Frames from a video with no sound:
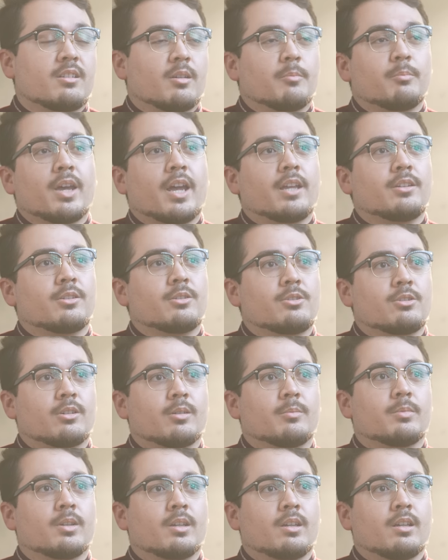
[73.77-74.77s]

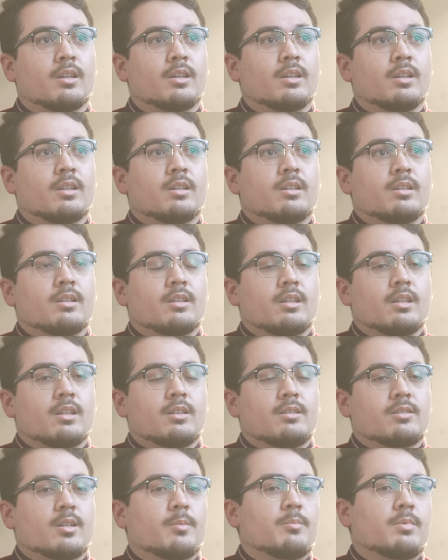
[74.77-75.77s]
companionship
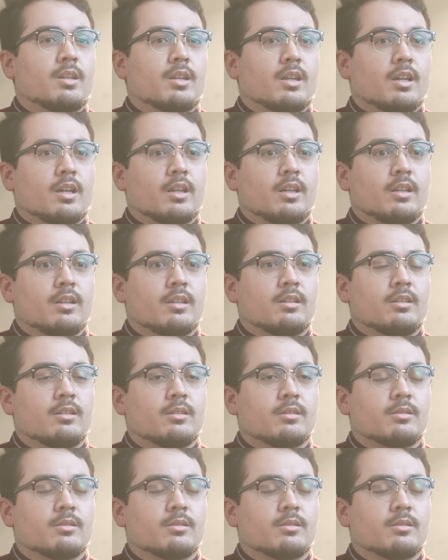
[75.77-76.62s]
is something I